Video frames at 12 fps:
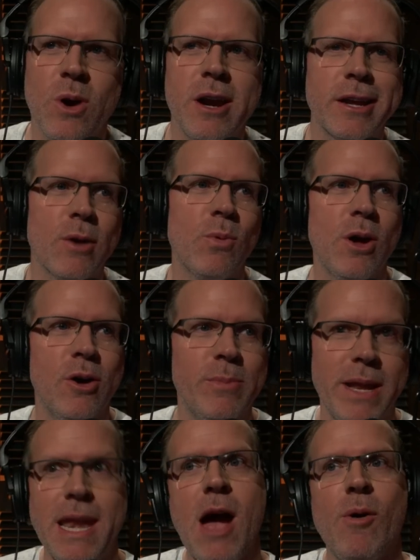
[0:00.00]
wearing a
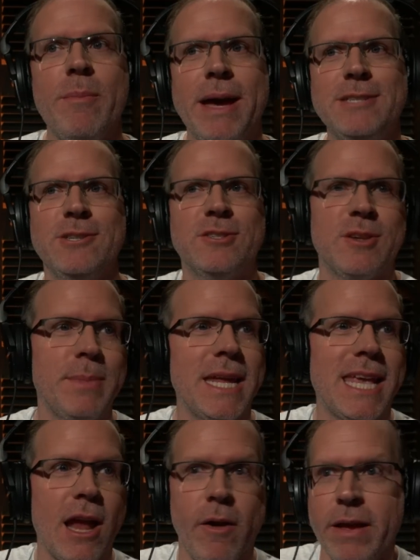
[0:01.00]
robe and now imagine
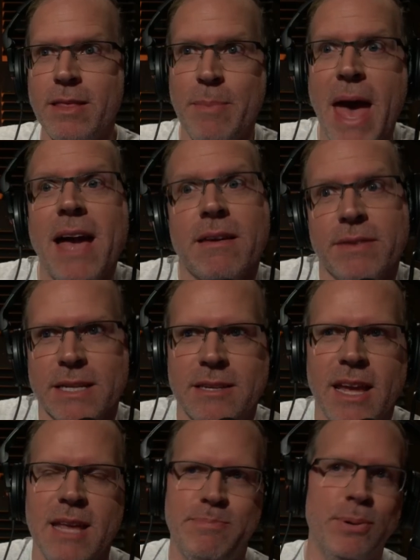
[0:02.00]
somebody carrying the back of it.
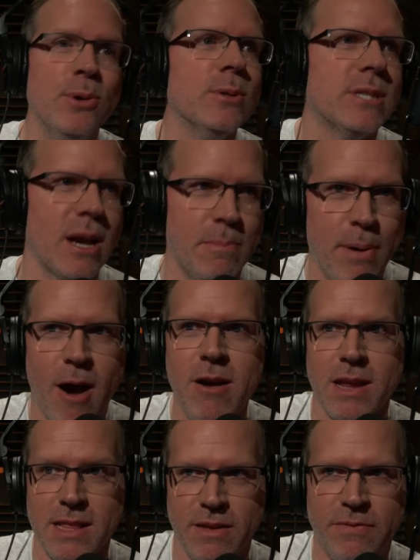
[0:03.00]
It pulls it
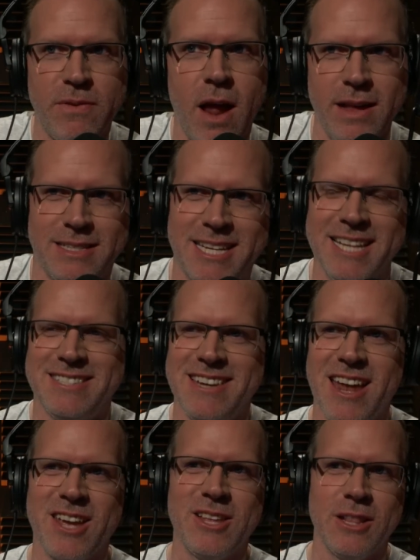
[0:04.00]
apart in the front. It's
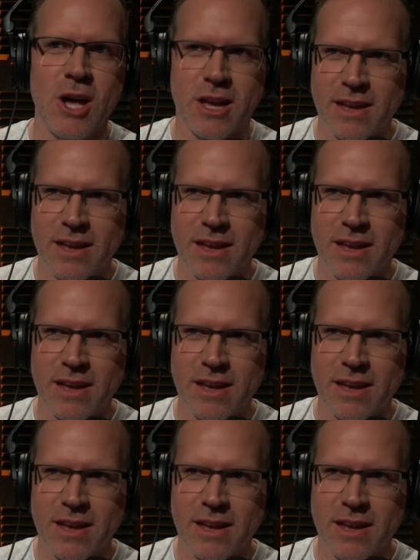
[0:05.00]
not a good look.